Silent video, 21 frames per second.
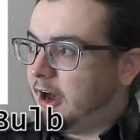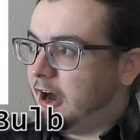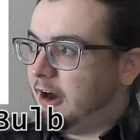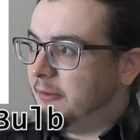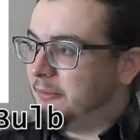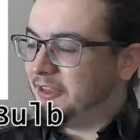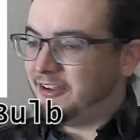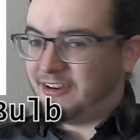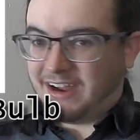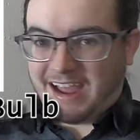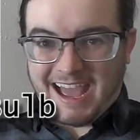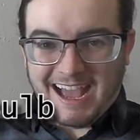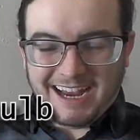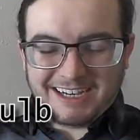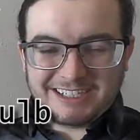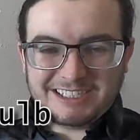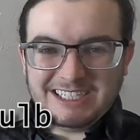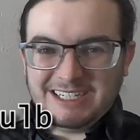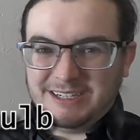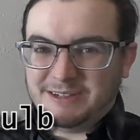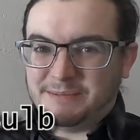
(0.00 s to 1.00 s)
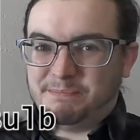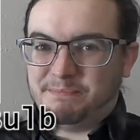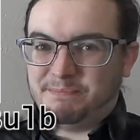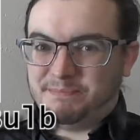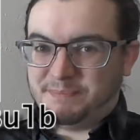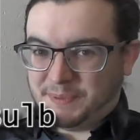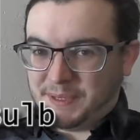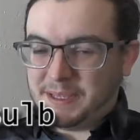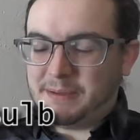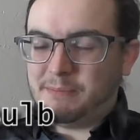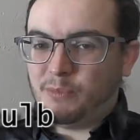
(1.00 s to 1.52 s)
They're actually a
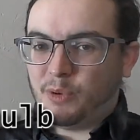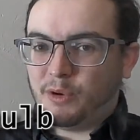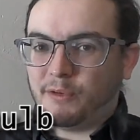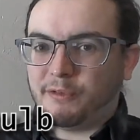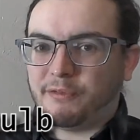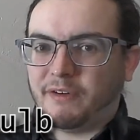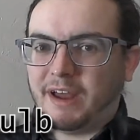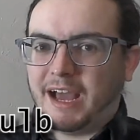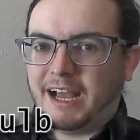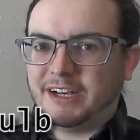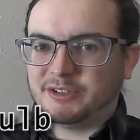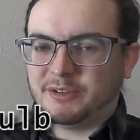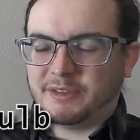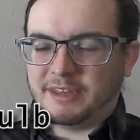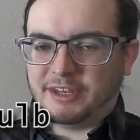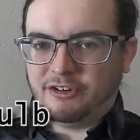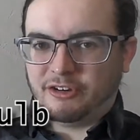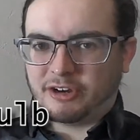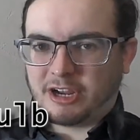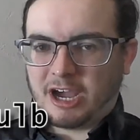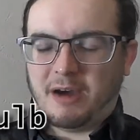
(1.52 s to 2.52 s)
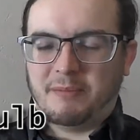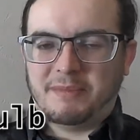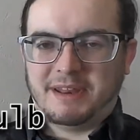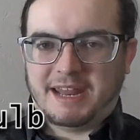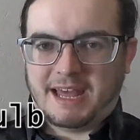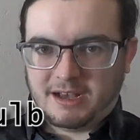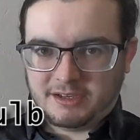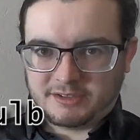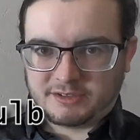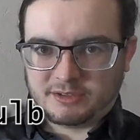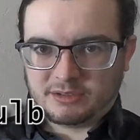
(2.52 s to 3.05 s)
bit more fragile than your common
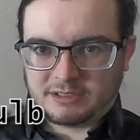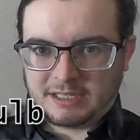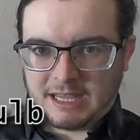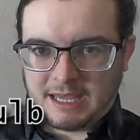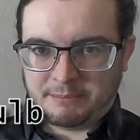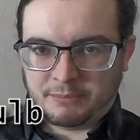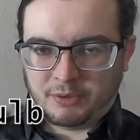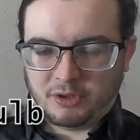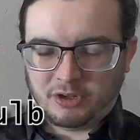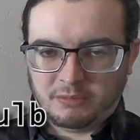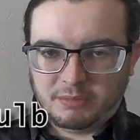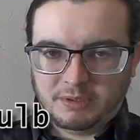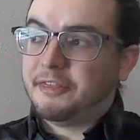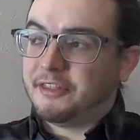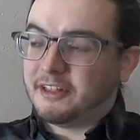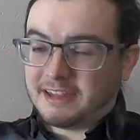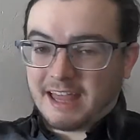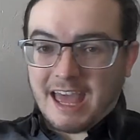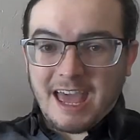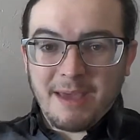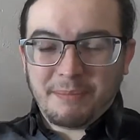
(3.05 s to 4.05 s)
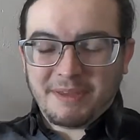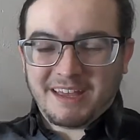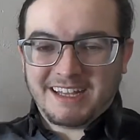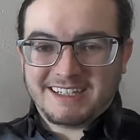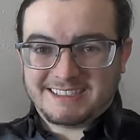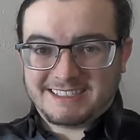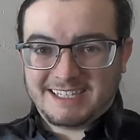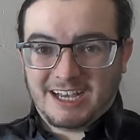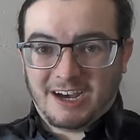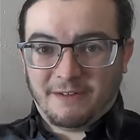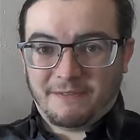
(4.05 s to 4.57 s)
household light bulb. The lamp
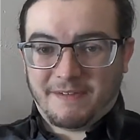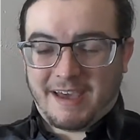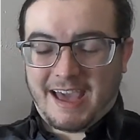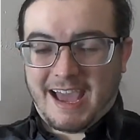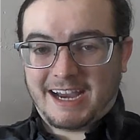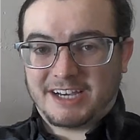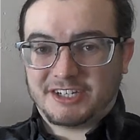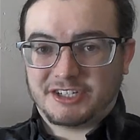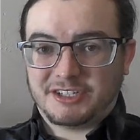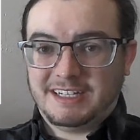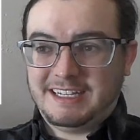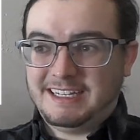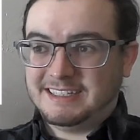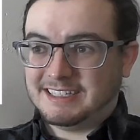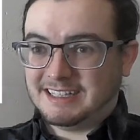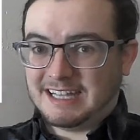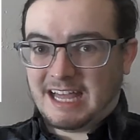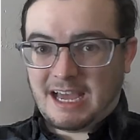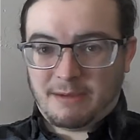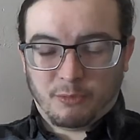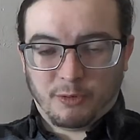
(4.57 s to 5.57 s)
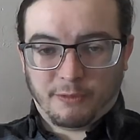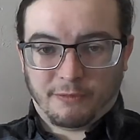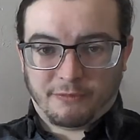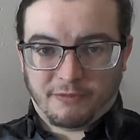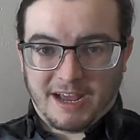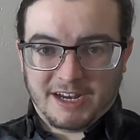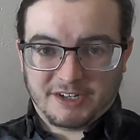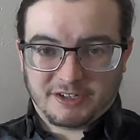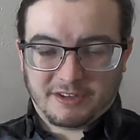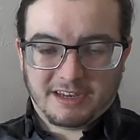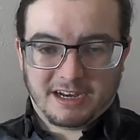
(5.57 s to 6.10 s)
itself actually is a lot more
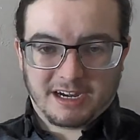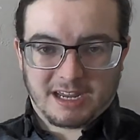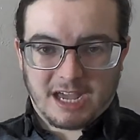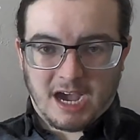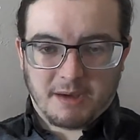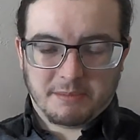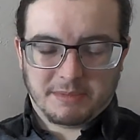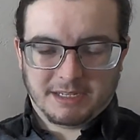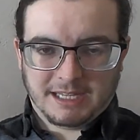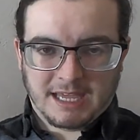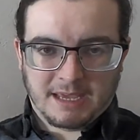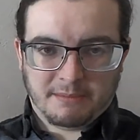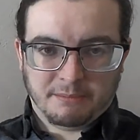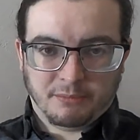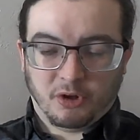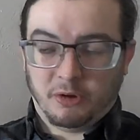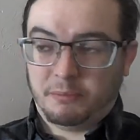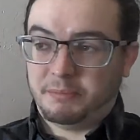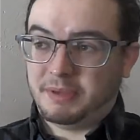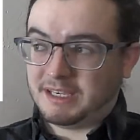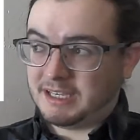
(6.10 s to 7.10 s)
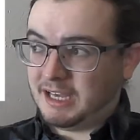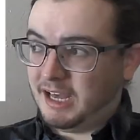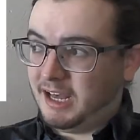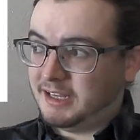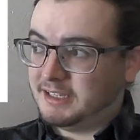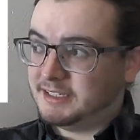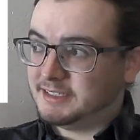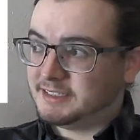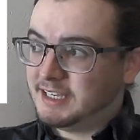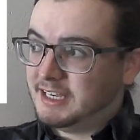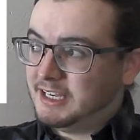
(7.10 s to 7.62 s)
fragile than a common light bulb
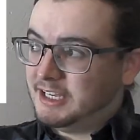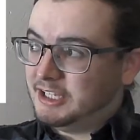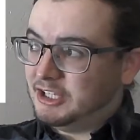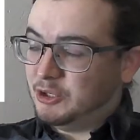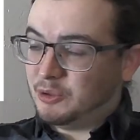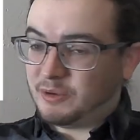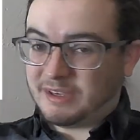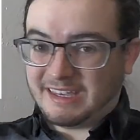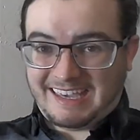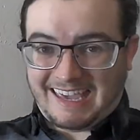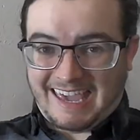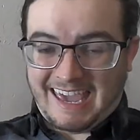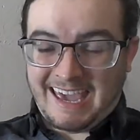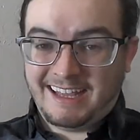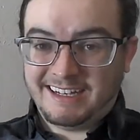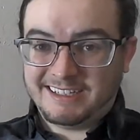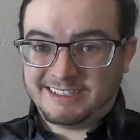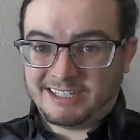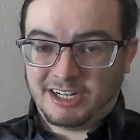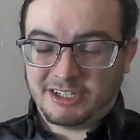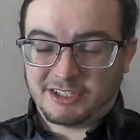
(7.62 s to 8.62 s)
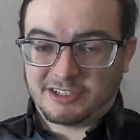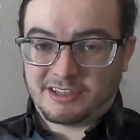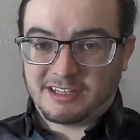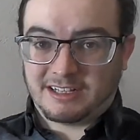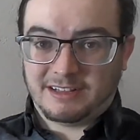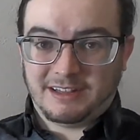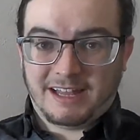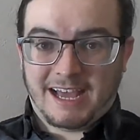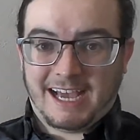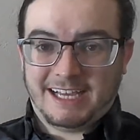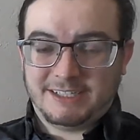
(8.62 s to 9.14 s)
because you can't touch the
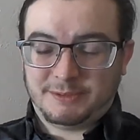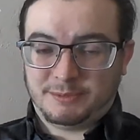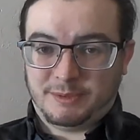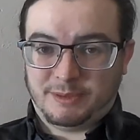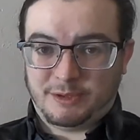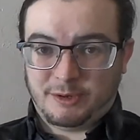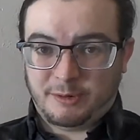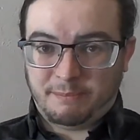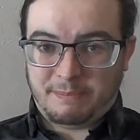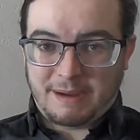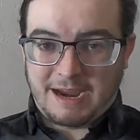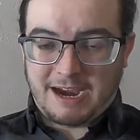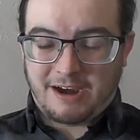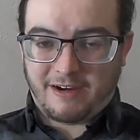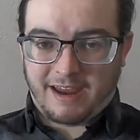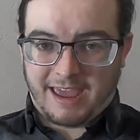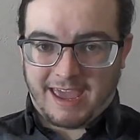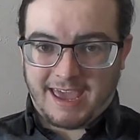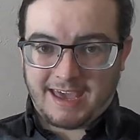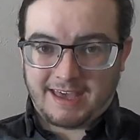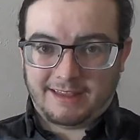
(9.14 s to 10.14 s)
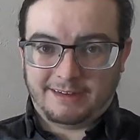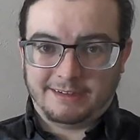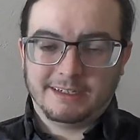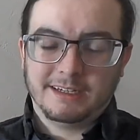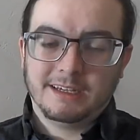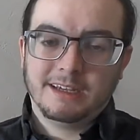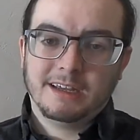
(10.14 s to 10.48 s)
glass with your bare hand.